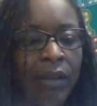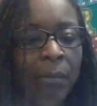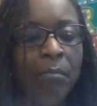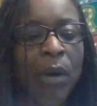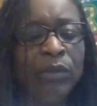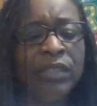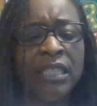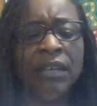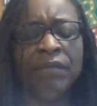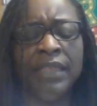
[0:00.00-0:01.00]

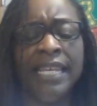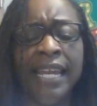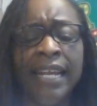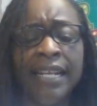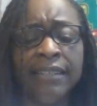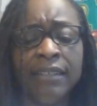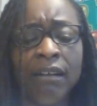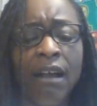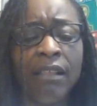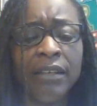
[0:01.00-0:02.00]
Most of the ants in
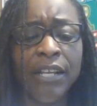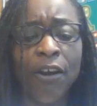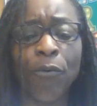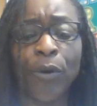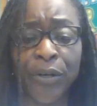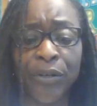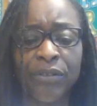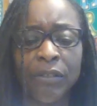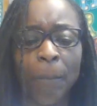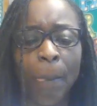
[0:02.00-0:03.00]
a colony are
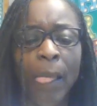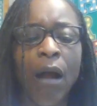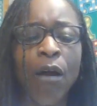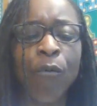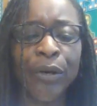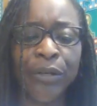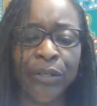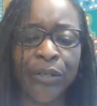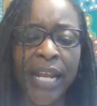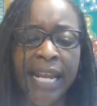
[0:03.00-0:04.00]
workers. All
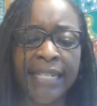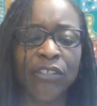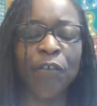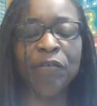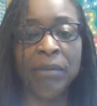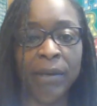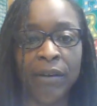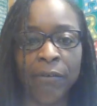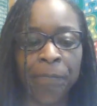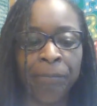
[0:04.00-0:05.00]
worker ants are
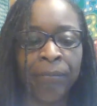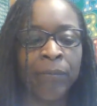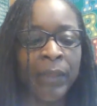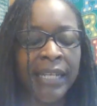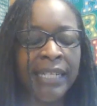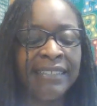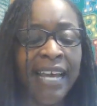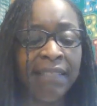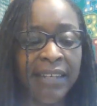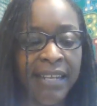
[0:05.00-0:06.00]
female.
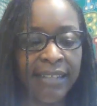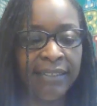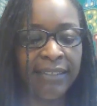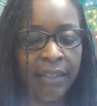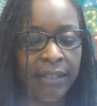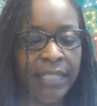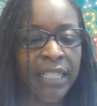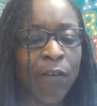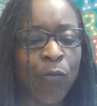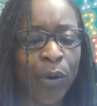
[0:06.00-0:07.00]
Inside the nest,
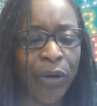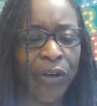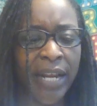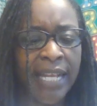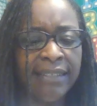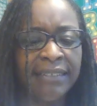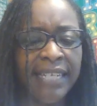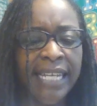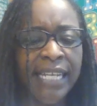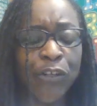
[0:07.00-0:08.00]
some worker ants
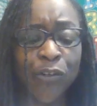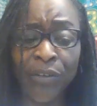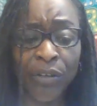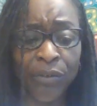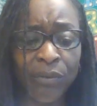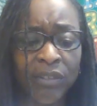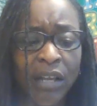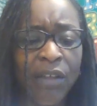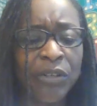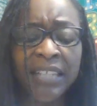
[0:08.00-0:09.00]
dig new tunnels.
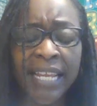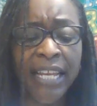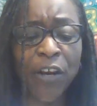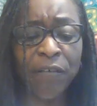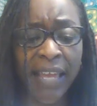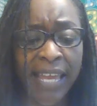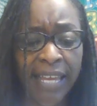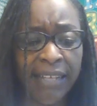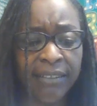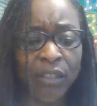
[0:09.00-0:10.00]
Others take care of
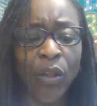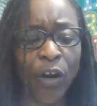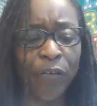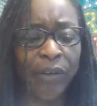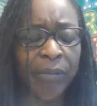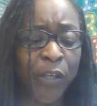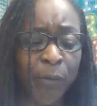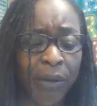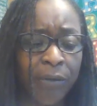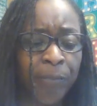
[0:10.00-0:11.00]
eggs, larvae, and
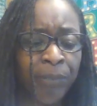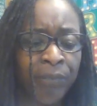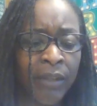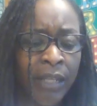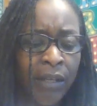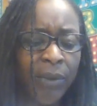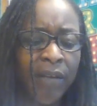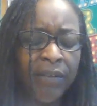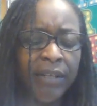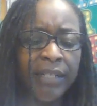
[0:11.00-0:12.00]
pupa. We
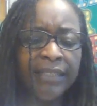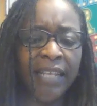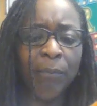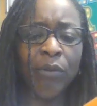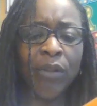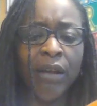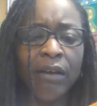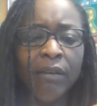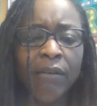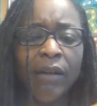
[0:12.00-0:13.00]
have an example
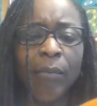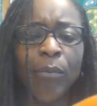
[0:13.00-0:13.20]
of a